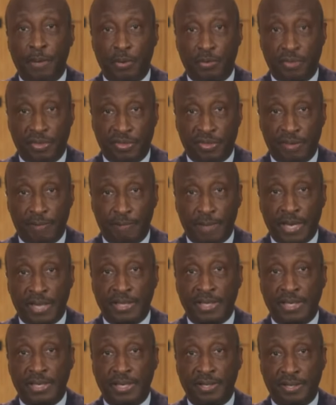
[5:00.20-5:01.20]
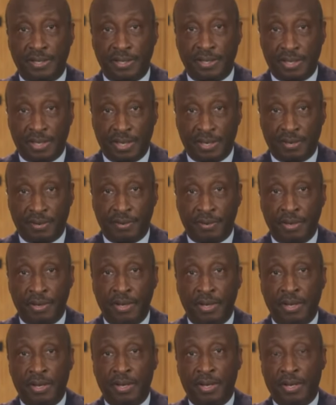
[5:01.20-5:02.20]
both of them by the end of the year.
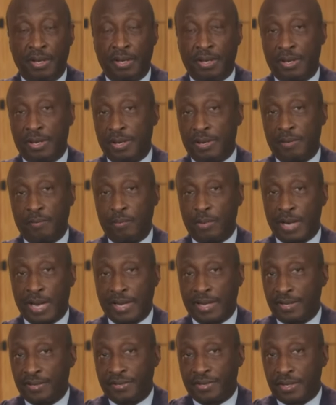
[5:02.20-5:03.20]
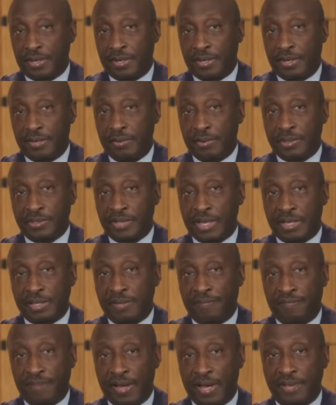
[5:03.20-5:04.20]
What I can tell you is that
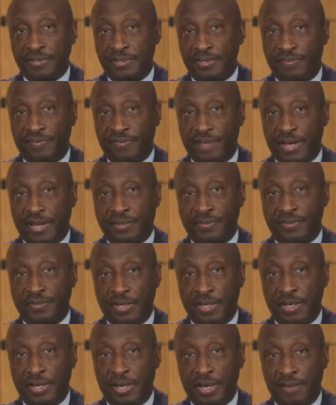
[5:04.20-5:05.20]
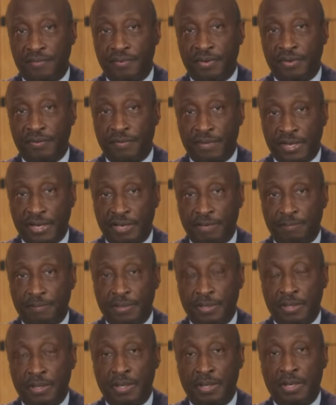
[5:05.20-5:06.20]
the fastest vaccine ever
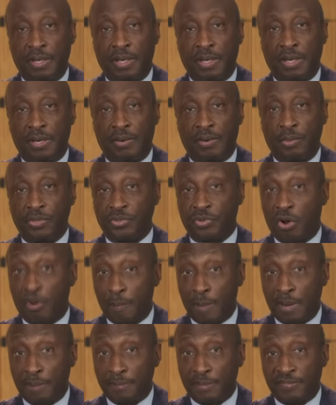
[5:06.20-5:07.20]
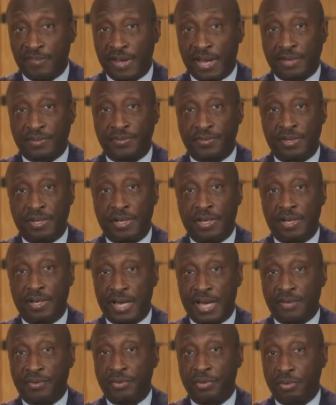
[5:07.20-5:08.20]
developed was our mumps vaccine, and
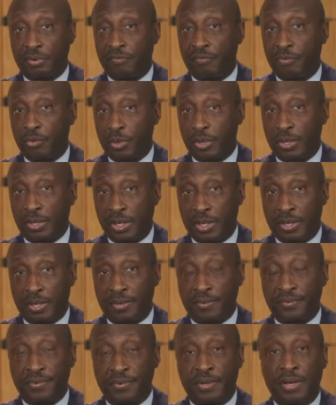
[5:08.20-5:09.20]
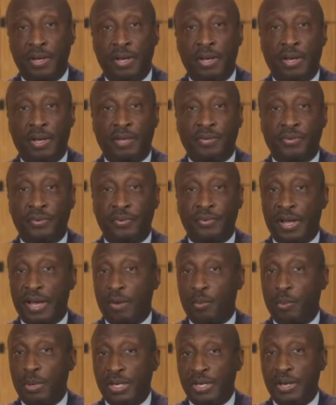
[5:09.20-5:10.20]
that took 4 years. So
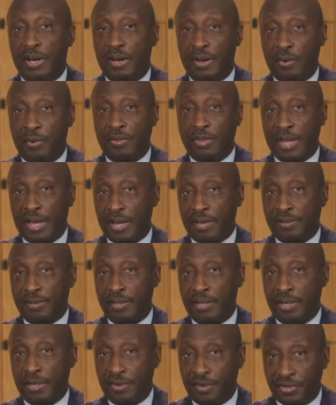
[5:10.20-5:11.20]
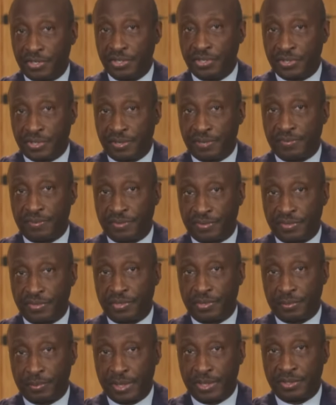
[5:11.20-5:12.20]
now we know that the urgency of the
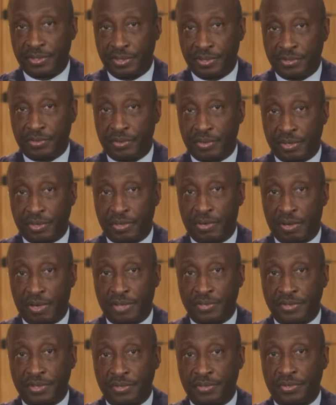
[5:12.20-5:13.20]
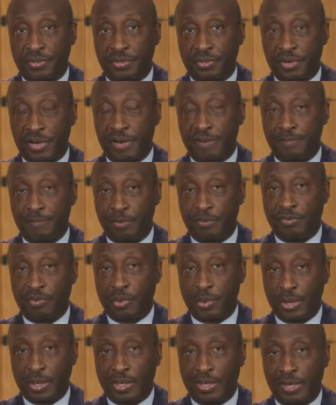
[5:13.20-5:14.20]
situation is going to cause us to try to move
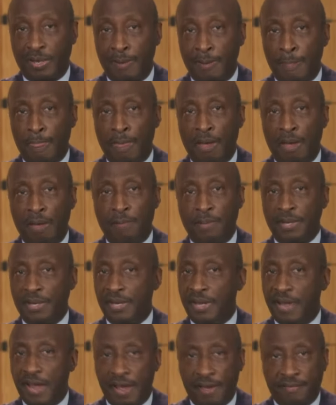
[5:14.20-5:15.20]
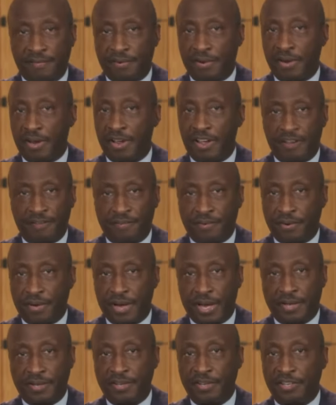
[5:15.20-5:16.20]
quickly, but never, ever
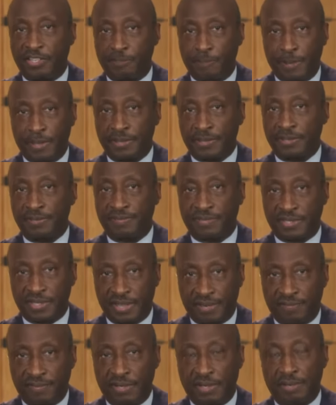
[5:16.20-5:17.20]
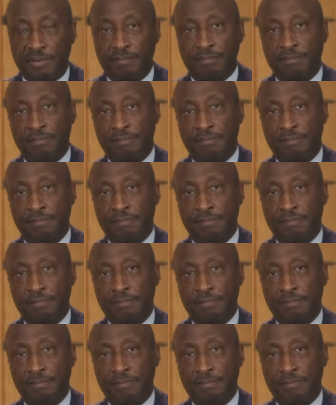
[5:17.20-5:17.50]
at the expense of safety.